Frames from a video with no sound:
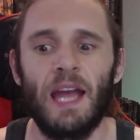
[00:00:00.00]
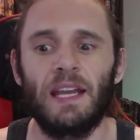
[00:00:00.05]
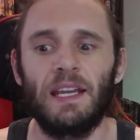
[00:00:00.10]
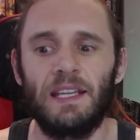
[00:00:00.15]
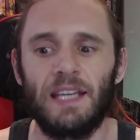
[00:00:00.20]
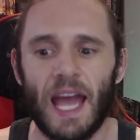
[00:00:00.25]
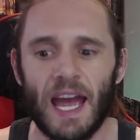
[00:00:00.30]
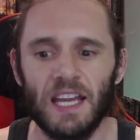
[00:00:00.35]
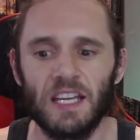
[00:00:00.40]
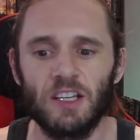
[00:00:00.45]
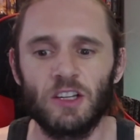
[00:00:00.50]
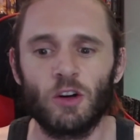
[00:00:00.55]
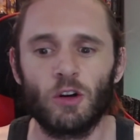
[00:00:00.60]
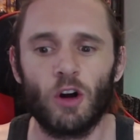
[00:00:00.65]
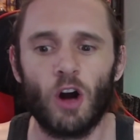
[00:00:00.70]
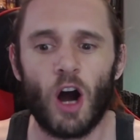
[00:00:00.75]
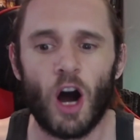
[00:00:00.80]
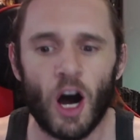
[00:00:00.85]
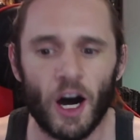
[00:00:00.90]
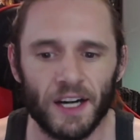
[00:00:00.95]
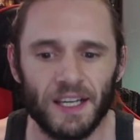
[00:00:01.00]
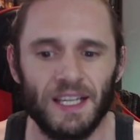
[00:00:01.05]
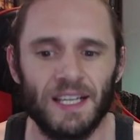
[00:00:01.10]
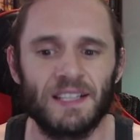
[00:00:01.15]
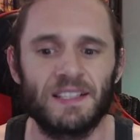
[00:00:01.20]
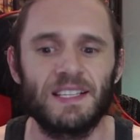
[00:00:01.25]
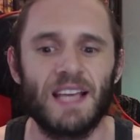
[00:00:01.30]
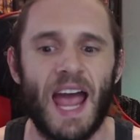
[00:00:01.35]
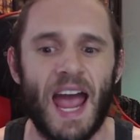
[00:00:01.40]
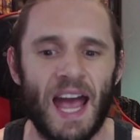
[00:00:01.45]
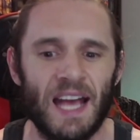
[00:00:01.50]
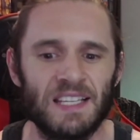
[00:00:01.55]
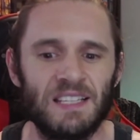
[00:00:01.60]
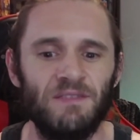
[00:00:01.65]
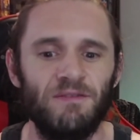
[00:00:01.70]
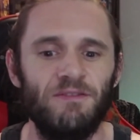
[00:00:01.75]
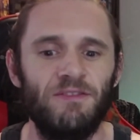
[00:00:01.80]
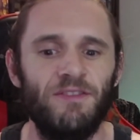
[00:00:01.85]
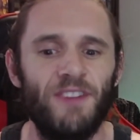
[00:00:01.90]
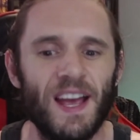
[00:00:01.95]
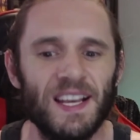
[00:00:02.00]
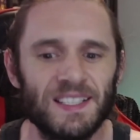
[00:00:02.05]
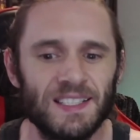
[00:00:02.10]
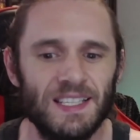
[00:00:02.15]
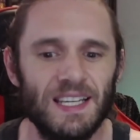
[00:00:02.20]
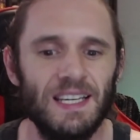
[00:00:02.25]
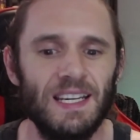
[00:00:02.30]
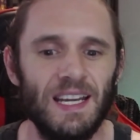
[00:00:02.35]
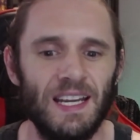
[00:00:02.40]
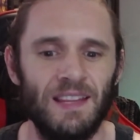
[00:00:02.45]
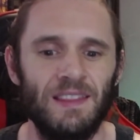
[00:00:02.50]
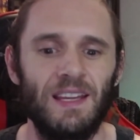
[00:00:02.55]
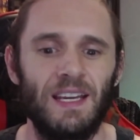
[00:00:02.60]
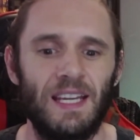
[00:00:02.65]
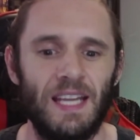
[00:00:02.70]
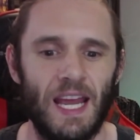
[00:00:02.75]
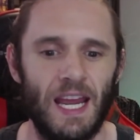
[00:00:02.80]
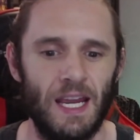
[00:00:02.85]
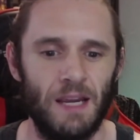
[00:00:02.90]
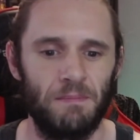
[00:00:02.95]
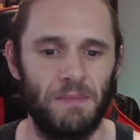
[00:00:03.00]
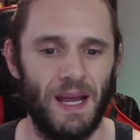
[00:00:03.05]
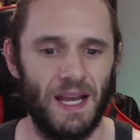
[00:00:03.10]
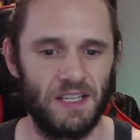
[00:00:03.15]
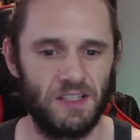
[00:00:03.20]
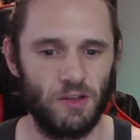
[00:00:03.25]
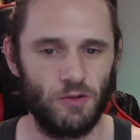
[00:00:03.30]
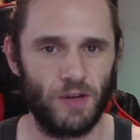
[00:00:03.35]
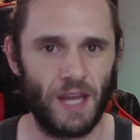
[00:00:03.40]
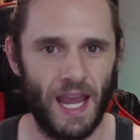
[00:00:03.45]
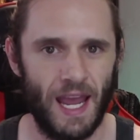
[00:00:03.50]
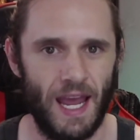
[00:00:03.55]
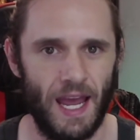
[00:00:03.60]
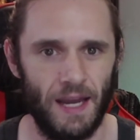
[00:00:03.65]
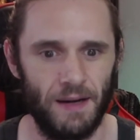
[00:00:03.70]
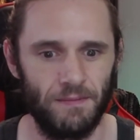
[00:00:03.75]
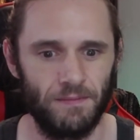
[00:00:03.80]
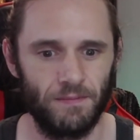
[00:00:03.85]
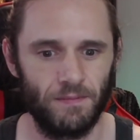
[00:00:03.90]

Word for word: Get your audience as invested in the game as you can.